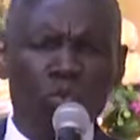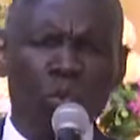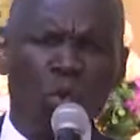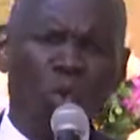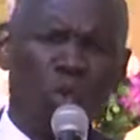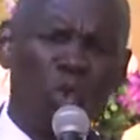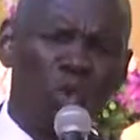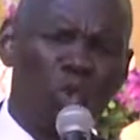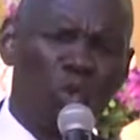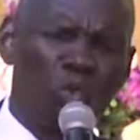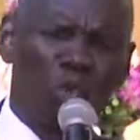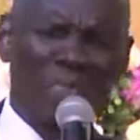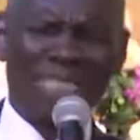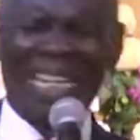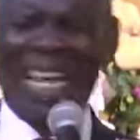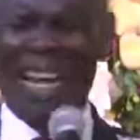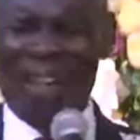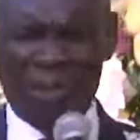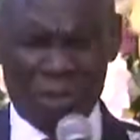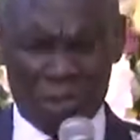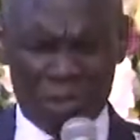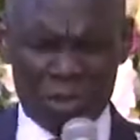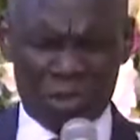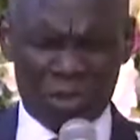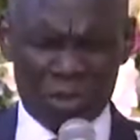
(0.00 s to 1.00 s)
to root
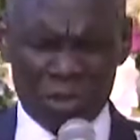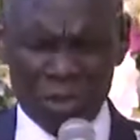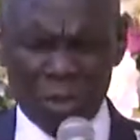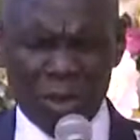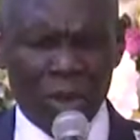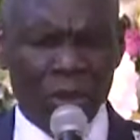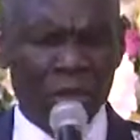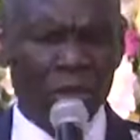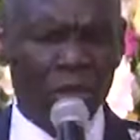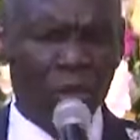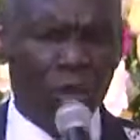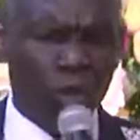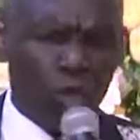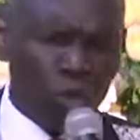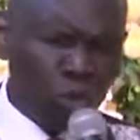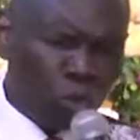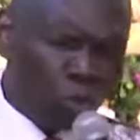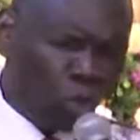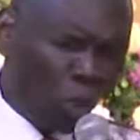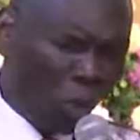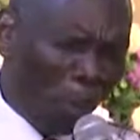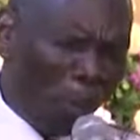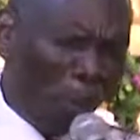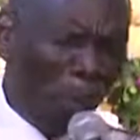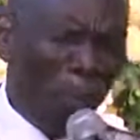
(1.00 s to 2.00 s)
out,
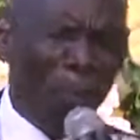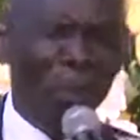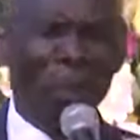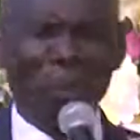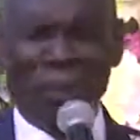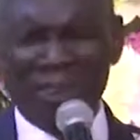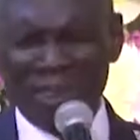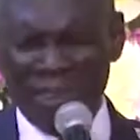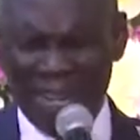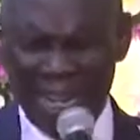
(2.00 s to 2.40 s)
to pull